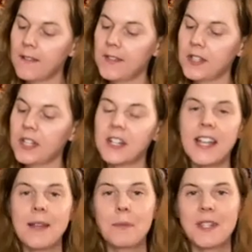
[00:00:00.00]
Fill your
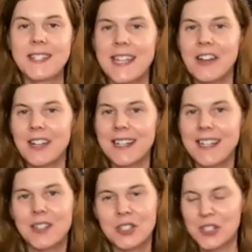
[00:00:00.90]
cup with sacred
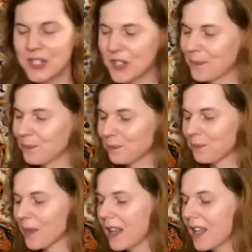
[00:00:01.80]
giggles.
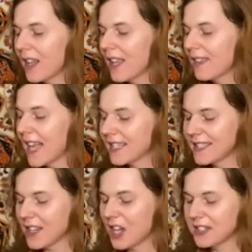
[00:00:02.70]
That's
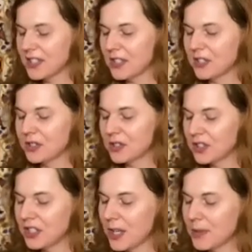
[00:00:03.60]
also
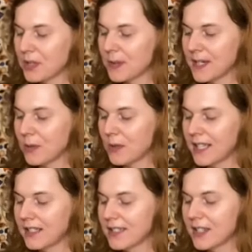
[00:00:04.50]
number
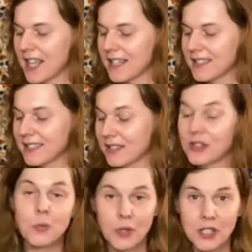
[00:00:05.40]
21. So that's
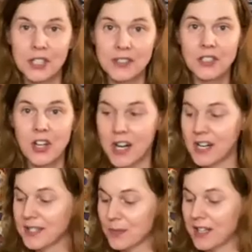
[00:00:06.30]
the World
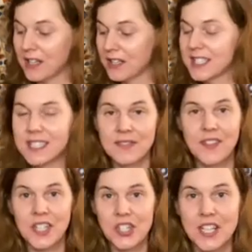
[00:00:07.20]
card as well. It's
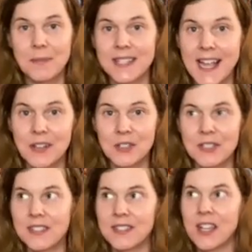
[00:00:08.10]
finishing up
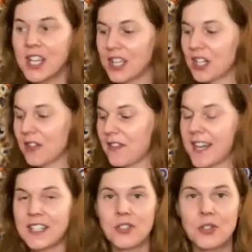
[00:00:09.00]
cycles. you know,
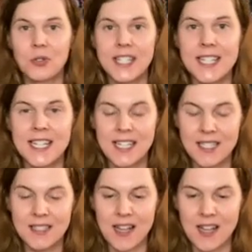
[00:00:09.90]
finding joy
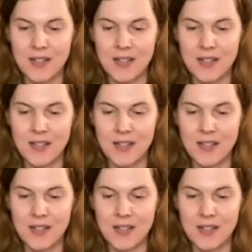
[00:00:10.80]
in